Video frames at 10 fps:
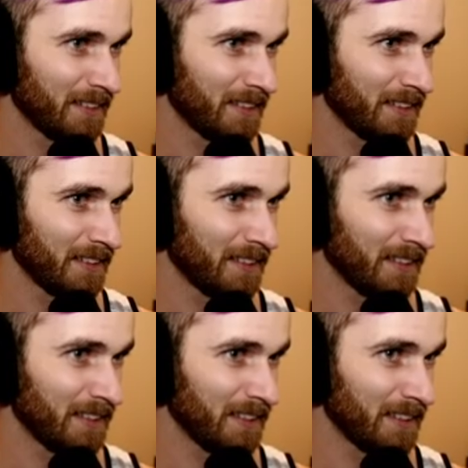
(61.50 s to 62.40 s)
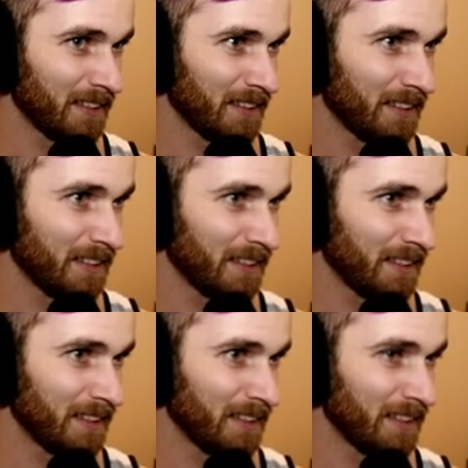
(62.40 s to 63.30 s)

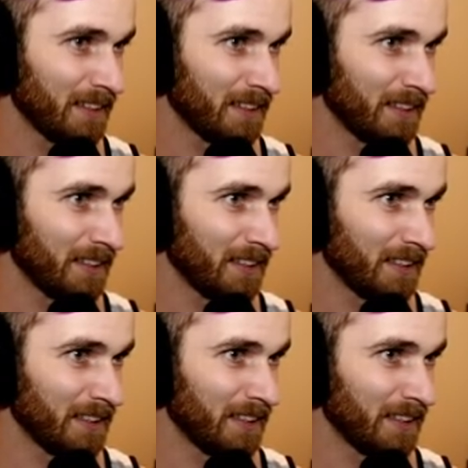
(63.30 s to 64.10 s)
Nothing is said.